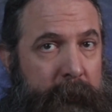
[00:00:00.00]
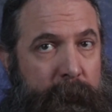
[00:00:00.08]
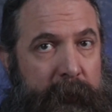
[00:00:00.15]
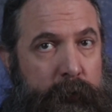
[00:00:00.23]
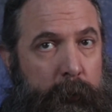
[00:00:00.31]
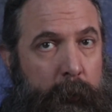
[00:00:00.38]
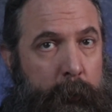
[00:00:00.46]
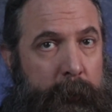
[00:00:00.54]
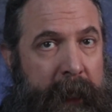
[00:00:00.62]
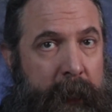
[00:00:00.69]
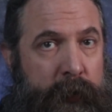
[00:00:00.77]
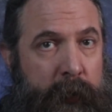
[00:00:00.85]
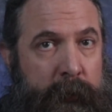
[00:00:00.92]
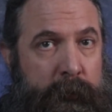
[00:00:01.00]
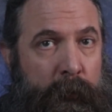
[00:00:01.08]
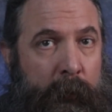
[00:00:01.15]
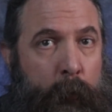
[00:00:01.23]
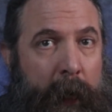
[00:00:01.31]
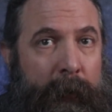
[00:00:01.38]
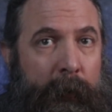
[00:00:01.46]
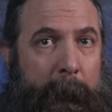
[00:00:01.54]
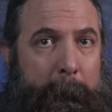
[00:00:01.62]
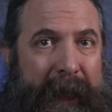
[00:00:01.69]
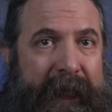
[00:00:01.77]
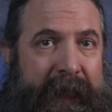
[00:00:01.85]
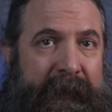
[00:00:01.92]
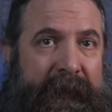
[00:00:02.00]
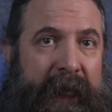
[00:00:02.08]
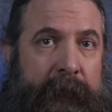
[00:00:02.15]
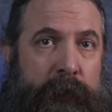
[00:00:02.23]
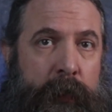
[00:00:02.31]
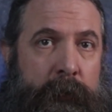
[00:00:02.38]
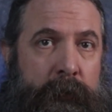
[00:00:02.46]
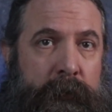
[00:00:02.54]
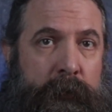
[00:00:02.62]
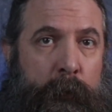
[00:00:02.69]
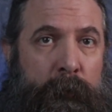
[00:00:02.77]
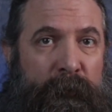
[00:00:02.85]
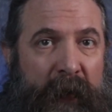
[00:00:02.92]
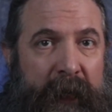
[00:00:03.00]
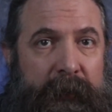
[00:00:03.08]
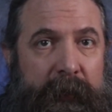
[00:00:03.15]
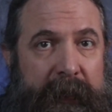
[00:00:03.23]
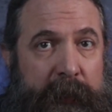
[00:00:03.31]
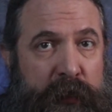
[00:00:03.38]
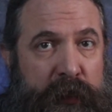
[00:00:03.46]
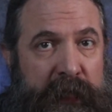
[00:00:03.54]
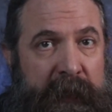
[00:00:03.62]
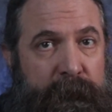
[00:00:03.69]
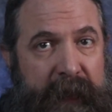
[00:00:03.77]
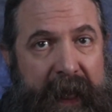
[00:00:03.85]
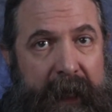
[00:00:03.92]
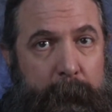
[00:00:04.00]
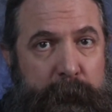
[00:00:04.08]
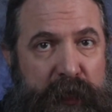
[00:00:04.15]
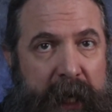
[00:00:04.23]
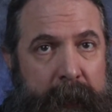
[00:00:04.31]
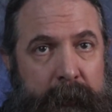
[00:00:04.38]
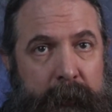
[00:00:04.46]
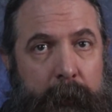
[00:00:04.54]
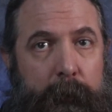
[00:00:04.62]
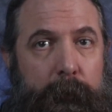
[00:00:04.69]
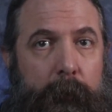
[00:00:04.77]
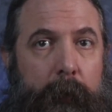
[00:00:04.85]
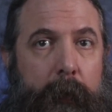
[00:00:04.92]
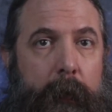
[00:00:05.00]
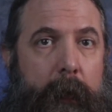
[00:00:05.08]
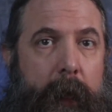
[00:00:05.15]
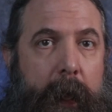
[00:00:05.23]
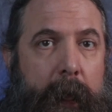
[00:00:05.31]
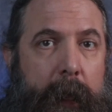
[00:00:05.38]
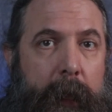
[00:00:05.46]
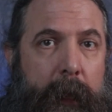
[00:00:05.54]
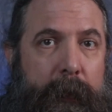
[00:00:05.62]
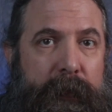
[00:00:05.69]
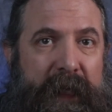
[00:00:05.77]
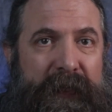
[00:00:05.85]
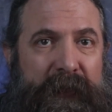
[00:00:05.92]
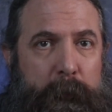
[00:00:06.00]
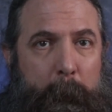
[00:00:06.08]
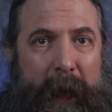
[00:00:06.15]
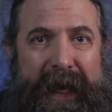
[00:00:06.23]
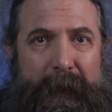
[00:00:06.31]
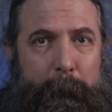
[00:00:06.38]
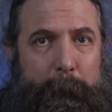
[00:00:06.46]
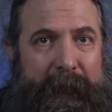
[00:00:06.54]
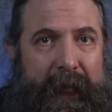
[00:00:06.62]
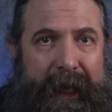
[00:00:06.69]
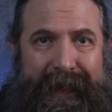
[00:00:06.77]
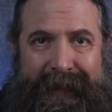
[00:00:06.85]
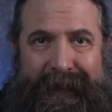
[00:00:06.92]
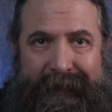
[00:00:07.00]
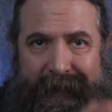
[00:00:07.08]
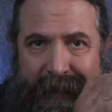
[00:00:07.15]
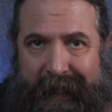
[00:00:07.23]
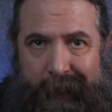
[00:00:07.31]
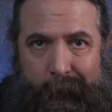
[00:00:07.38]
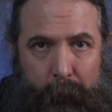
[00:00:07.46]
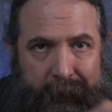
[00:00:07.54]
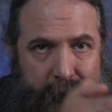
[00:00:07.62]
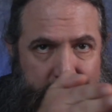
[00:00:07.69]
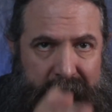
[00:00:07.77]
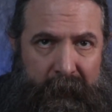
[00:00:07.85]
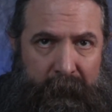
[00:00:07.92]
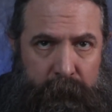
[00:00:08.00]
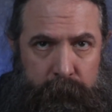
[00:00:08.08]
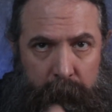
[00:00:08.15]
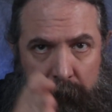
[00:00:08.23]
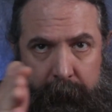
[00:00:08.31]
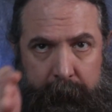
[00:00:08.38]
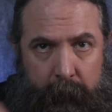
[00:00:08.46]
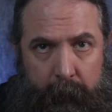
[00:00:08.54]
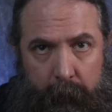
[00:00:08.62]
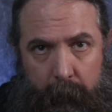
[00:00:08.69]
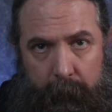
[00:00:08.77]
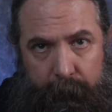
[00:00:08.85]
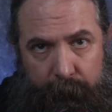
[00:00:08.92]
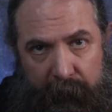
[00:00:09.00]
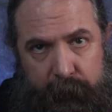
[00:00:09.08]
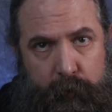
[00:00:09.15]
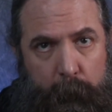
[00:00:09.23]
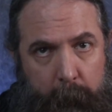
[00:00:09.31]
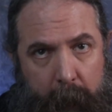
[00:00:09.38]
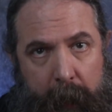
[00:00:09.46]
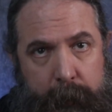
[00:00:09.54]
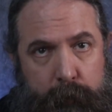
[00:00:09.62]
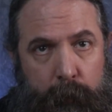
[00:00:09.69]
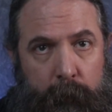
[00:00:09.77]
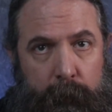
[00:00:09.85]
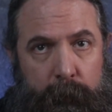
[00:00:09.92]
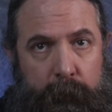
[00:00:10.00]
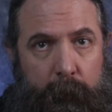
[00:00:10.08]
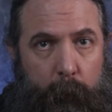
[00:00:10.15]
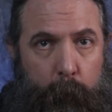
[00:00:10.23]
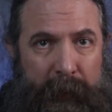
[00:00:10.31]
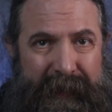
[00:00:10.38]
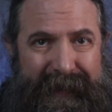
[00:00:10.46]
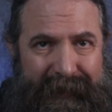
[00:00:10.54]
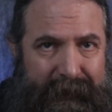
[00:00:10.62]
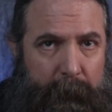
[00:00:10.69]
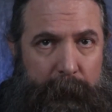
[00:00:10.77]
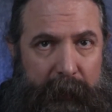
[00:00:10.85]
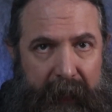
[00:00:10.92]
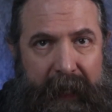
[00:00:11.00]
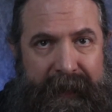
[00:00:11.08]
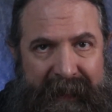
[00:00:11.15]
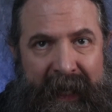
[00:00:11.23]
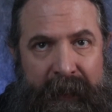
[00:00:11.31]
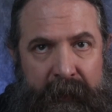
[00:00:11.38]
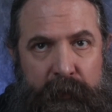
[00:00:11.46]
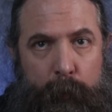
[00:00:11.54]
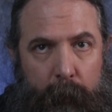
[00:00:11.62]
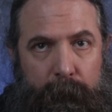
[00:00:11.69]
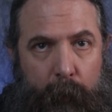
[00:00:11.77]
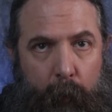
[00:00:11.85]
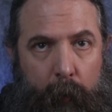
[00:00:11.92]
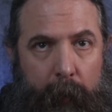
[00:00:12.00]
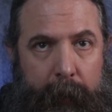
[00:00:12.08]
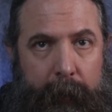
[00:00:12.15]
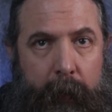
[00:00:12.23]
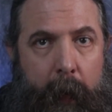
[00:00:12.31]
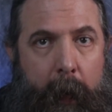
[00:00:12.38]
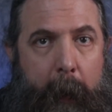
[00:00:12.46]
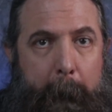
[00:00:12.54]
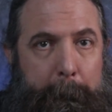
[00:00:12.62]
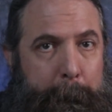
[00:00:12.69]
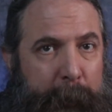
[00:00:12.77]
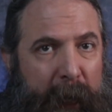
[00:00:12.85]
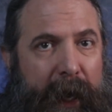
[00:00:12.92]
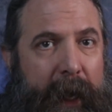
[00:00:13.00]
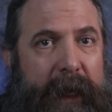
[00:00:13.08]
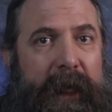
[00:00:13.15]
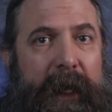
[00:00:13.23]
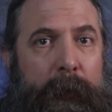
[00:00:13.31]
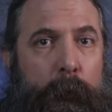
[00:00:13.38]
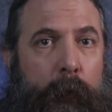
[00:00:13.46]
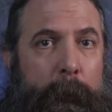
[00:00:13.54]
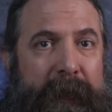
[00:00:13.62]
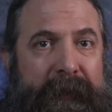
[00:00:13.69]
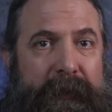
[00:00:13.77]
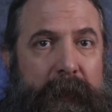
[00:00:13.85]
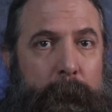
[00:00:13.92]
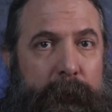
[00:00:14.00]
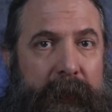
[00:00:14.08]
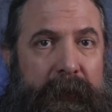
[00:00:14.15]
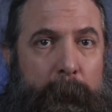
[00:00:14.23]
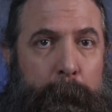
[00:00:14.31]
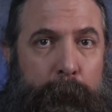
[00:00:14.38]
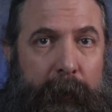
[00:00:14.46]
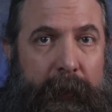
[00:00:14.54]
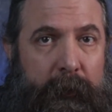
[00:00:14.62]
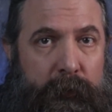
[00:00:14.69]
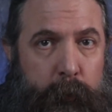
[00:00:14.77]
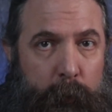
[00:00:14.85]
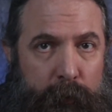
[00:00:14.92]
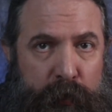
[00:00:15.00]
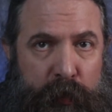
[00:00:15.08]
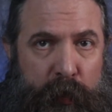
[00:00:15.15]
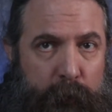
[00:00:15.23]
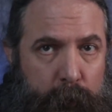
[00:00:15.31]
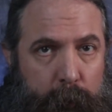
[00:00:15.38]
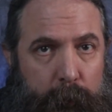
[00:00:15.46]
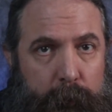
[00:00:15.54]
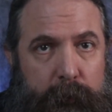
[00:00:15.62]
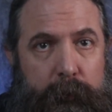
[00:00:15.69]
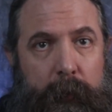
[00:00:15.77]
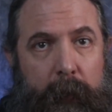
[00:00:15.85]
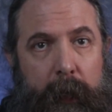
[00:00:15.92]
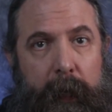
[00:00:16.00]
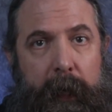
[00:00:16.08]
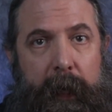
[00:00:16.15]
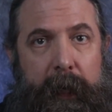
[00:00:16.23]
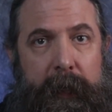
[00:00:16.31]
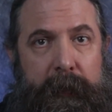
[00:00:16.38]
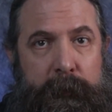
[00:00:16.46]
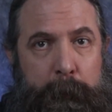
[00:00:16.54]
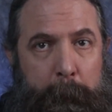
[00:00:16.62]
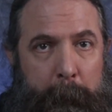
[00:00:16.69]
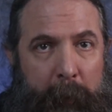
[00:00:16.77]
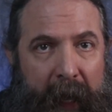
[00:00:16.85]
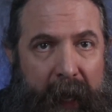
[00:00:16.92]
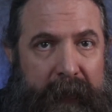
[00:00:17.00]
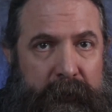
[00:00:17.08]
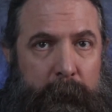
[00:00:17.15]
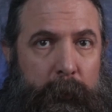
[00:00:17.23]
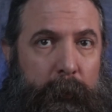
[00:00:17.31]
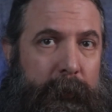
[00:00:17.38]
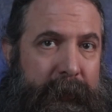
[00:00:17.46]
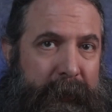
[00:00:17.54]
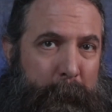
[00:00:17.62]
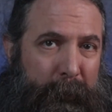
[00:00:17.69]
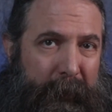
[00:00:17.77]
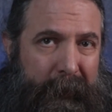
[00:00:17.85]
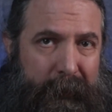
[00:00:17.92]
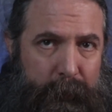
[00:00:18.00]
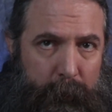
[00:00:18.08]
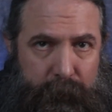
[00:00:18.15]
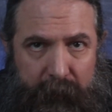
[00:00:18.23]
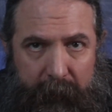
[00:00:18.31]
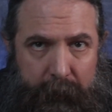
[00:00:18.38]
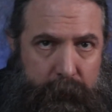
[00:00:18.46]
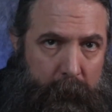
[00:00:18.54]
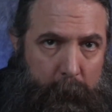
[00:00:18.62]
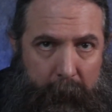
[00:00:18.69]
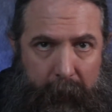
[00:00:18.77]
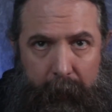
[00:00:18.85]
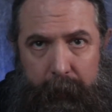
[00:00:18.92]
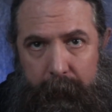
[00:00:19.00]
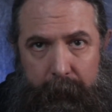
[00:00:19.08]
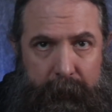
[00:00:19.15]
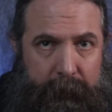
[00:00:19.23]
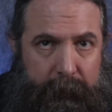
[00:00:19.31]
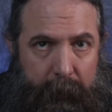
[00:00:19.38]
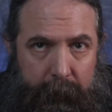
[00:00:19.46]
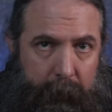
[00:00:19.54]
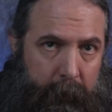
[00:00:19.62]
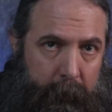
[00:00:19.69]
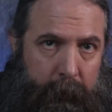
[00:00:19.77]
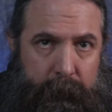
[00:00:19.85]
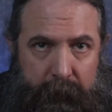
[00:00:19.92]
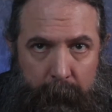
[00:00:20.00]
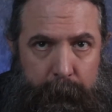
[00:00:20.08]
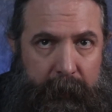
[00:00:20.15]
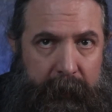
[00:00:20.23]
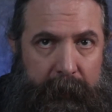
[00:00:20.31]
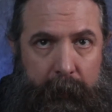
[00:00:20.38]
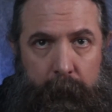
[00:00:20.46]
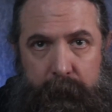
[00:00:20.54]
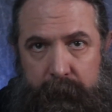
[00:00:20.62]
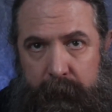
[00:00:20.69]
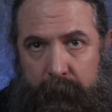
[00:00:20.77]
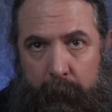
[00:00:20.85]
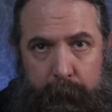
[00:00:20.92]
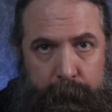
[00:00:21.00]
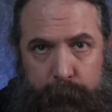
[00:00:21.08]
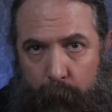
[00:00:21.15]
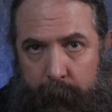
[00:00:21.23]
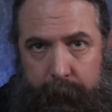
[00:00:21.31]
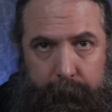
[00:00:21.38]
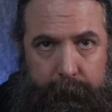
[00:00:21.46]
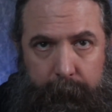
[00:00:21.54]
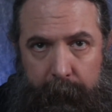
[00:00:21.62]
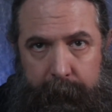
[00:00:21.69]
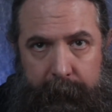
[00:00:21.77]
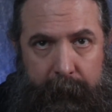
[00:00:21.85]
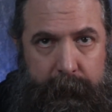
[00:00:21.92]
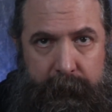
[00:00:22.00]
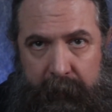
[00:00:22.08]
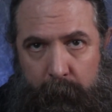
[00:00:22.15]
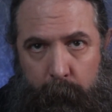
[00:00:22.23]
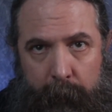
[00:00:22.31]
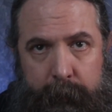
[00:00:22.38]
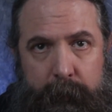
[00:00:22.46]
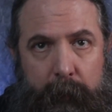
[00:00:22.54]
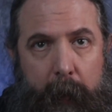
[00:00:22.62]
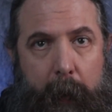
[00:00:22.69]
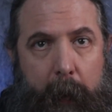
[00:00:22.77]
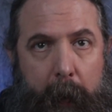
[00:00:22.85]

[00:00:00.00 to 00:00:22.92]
adventure locations requiring many sessions to finally achieve that objective. This might be a sequence of linear adventure modules, which is something I tend to avoid, but it will be something the players will choose. It is possible that the players will change their mind and decide to do something else some point in that sequence.